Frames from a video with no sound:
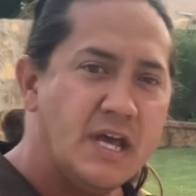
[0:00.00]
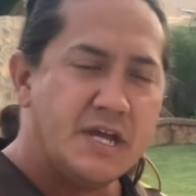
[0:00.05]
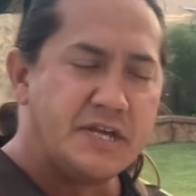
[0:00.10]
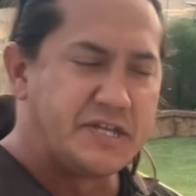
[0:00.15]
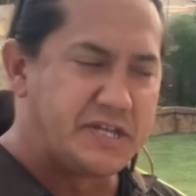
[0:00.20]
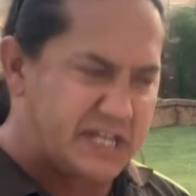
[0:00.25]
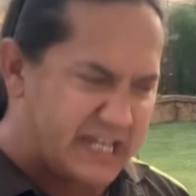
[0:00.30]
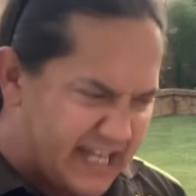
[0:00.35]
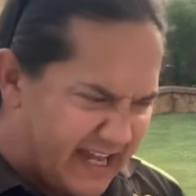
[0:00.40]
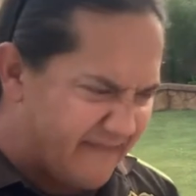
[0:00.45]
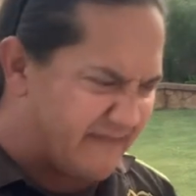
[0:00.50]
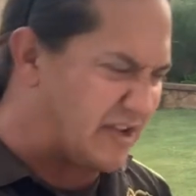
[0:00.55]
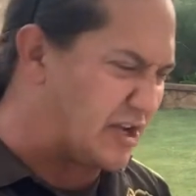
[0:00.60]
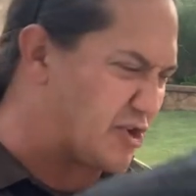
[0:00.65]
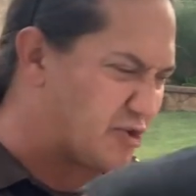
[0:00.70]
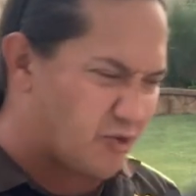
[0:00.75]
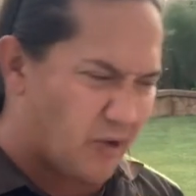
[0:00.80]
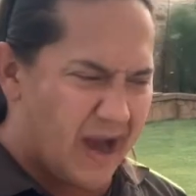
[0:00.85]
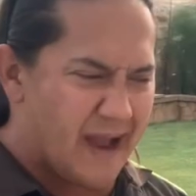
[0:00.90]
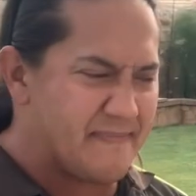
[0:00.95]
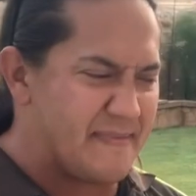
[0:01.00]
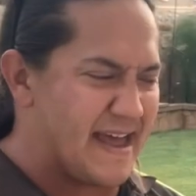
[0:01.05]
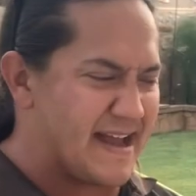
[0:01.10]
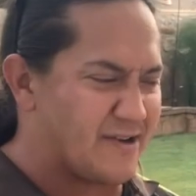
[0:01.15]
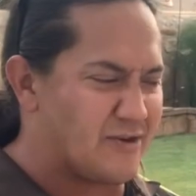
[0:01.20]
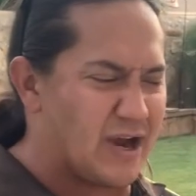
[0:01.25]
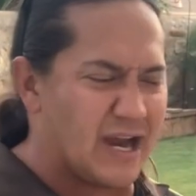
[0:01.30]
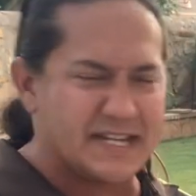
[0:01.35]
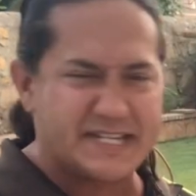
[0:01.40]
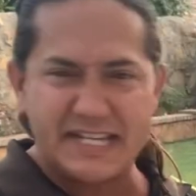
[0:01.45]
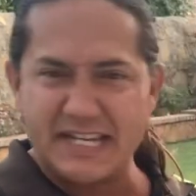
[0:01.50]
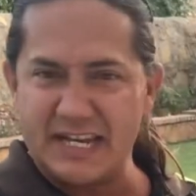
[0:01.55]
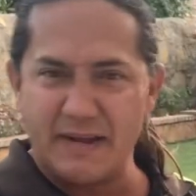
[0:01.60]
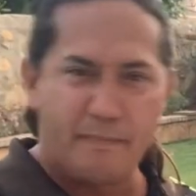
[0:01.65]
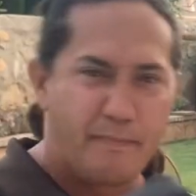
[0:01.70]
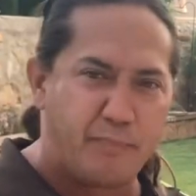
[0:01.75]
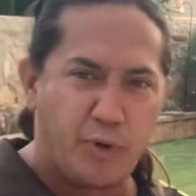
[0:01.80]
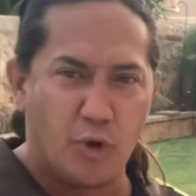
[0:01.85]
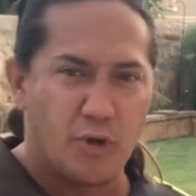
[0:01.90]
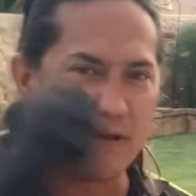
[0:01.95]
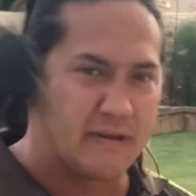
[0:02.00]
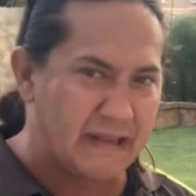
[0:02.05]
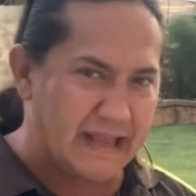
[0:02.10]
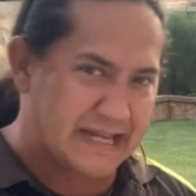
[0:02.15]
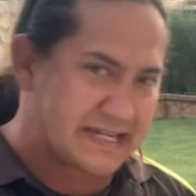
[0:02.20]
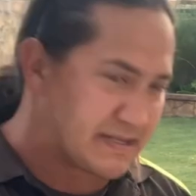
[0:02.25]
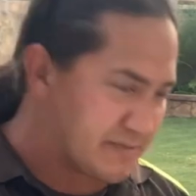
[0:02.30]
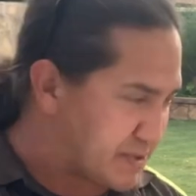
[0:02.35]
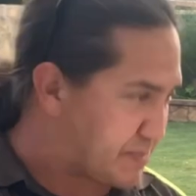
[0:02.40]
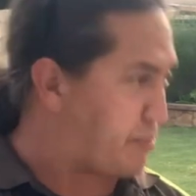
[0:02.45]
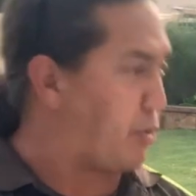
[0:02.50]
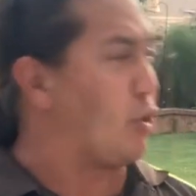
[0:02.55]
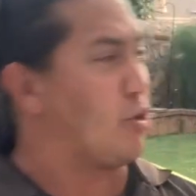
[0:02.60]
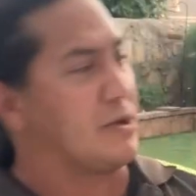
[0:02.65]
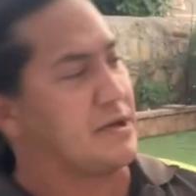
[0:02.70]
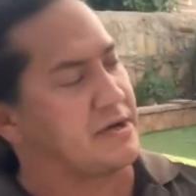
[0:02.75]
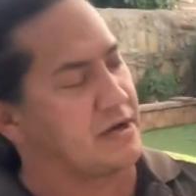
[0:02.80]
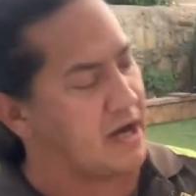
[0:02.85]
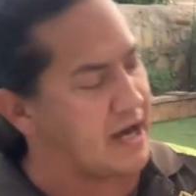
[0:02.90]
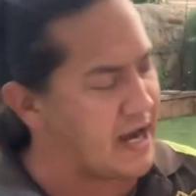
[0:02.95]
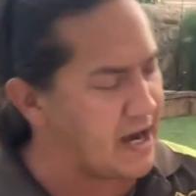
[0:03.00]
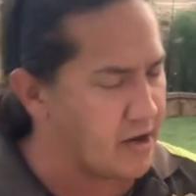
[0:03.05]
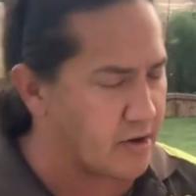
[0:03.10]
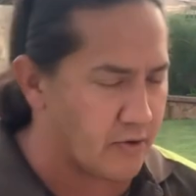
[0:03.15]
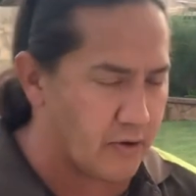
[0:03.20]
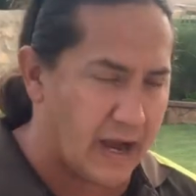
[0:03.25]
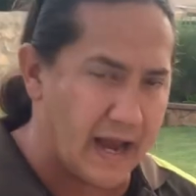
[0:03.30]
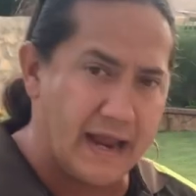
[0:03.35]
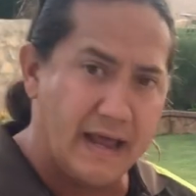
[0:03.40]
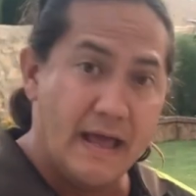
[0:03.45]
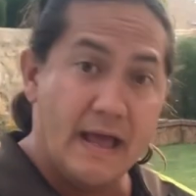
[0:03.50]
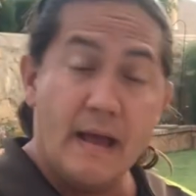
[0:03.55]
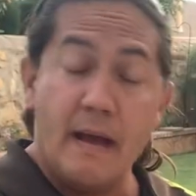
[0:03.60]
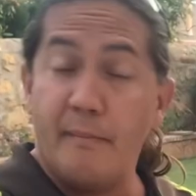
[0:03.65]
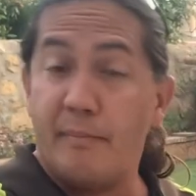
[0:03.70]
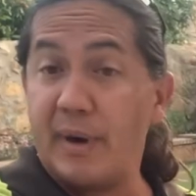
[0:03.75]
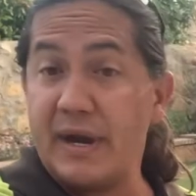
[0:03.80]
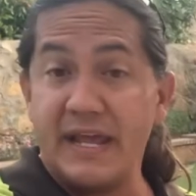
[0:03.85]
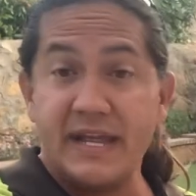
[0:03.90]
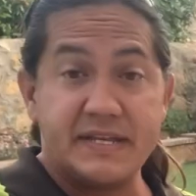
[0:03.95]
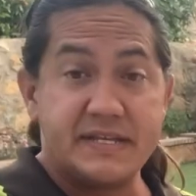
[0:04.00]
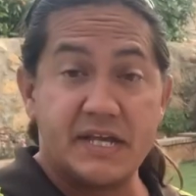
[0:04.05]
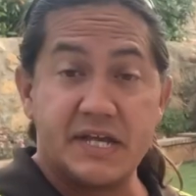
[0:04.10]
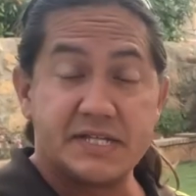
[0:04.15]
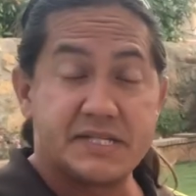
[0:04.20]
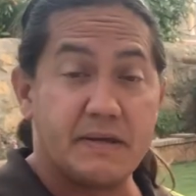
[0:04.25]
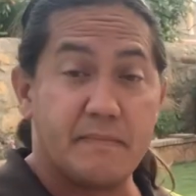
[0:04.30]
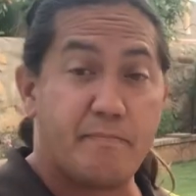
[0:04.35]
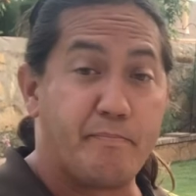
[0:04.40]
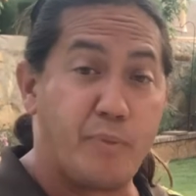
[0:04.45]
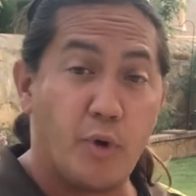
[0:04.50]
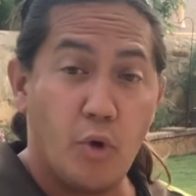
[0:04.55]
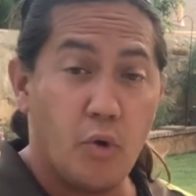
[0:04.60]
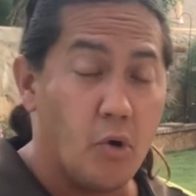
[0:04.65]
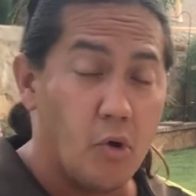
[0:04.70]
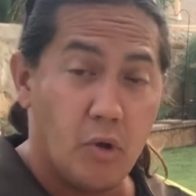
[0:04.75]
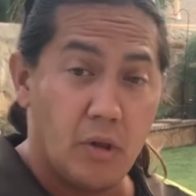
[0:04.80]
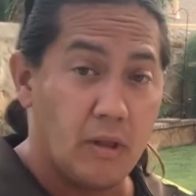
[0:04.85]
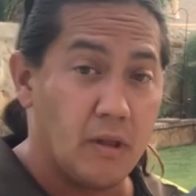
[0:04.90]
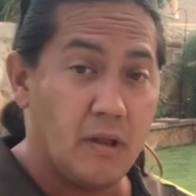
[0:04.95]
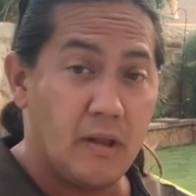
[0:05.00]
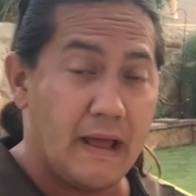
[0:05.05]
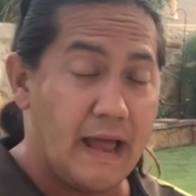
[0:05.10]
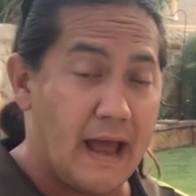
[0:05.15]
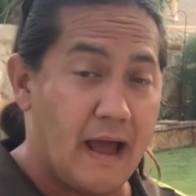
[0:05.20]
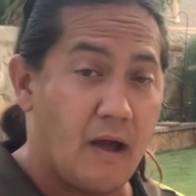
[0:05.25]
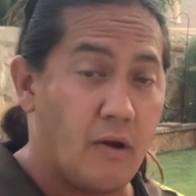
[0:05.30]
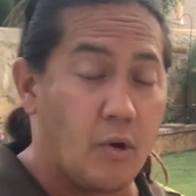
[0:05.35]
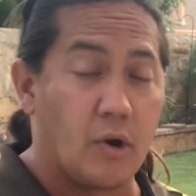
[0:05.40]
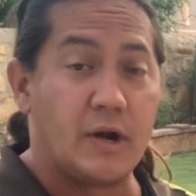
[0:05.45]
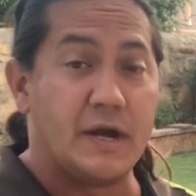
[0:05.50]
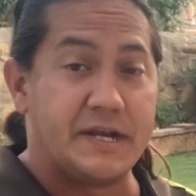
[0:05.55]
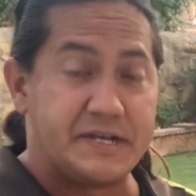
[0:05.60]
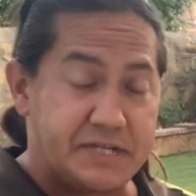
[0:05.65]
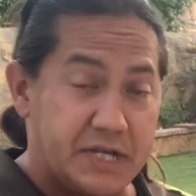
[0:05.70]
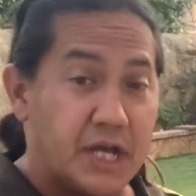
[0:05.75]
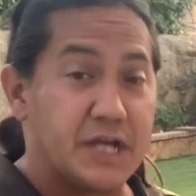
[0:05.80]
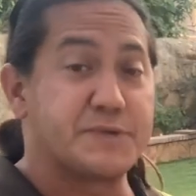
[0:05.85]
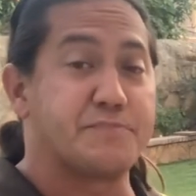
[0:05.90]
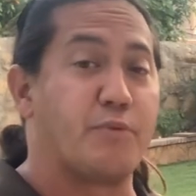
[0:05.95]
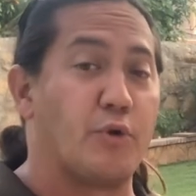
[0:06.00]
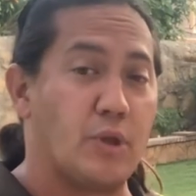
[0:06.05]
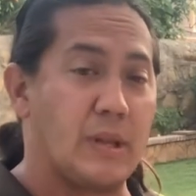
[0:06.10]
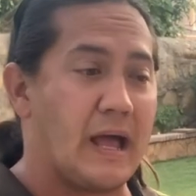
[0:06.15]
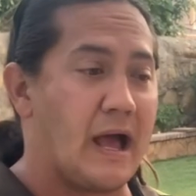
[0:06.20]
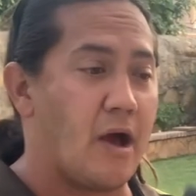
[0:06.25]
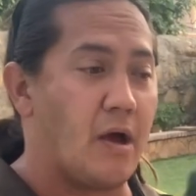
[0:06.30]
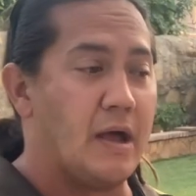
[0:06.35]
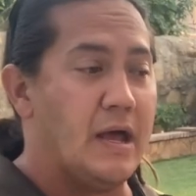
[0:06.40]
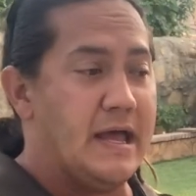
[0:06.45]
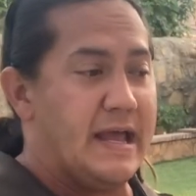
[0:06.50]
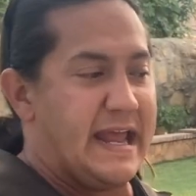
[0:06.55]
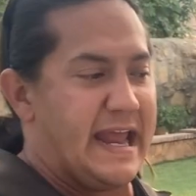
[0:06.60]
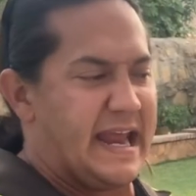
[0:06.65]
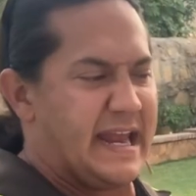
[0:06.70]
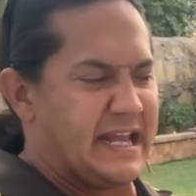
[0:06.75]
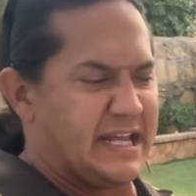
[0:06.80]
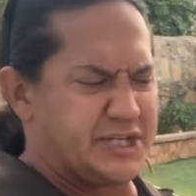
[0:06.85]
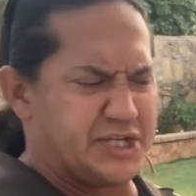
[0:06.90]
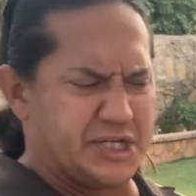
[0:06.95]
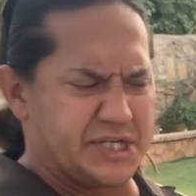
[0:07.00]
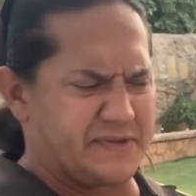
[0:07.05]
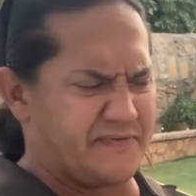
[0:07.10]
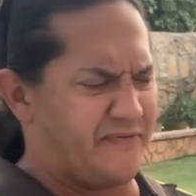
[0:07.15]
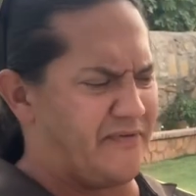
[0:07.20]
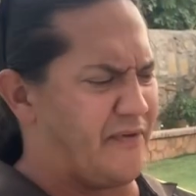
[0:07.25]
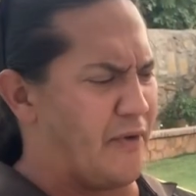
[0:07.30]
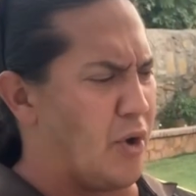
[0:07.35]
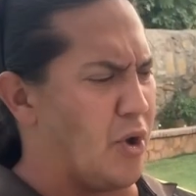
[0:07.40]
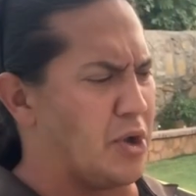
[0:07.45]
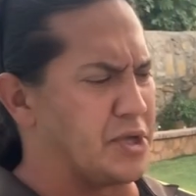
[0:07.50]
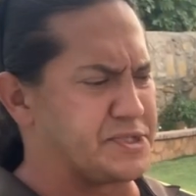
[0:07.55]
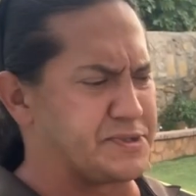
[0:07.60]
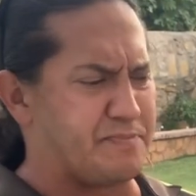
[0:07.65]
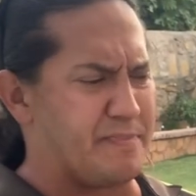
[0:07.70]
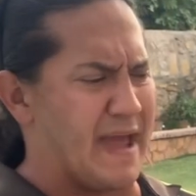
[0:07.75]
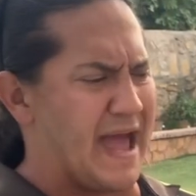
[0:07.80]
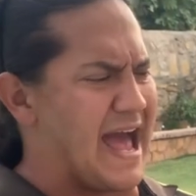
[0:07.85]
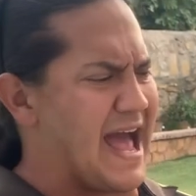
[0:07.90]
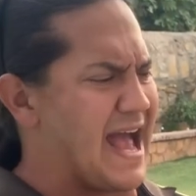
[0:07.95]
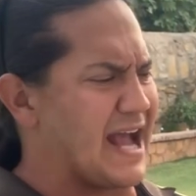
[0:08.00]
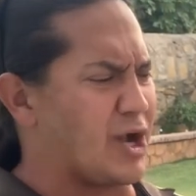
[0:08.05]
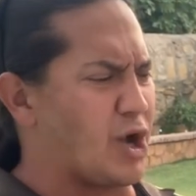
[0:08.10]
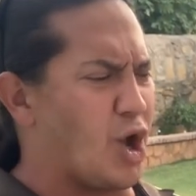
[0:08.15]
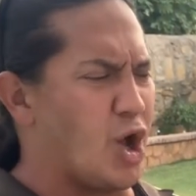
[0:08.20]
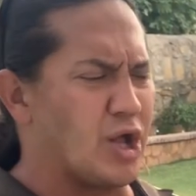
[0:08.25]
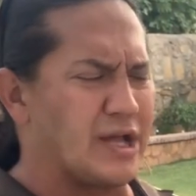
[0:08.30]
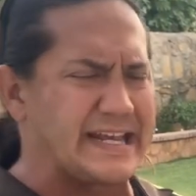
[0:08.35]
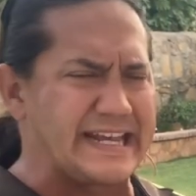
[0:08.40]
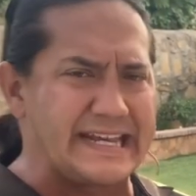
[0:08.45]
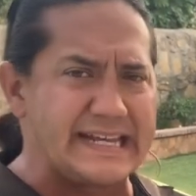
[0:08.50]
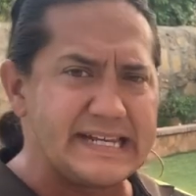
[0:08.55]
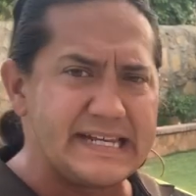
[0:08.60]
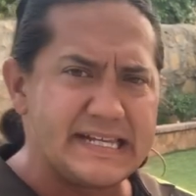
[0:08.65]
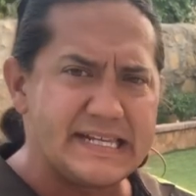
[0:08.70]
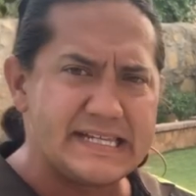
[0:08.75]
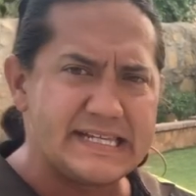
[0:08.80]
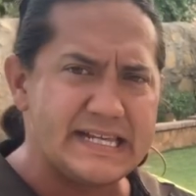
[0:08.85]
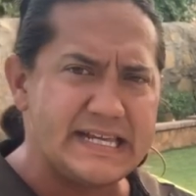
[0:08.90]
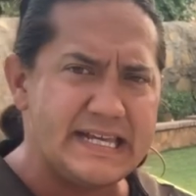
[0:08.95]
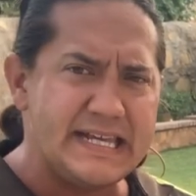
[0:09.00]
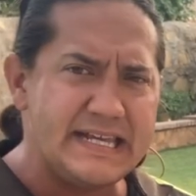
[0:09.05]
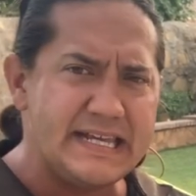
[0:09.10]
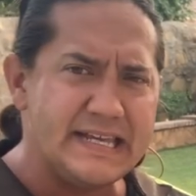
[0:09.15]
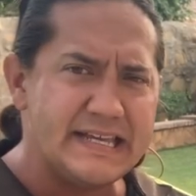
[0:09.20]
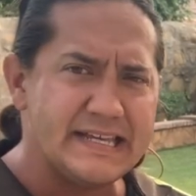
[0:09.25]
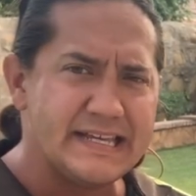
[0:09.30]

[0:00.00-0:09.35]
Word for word: You get, you grab that grass and you pull it like someone's pulling your hair, right? But it doesn't pull out or it does pull out and it just folds back all easy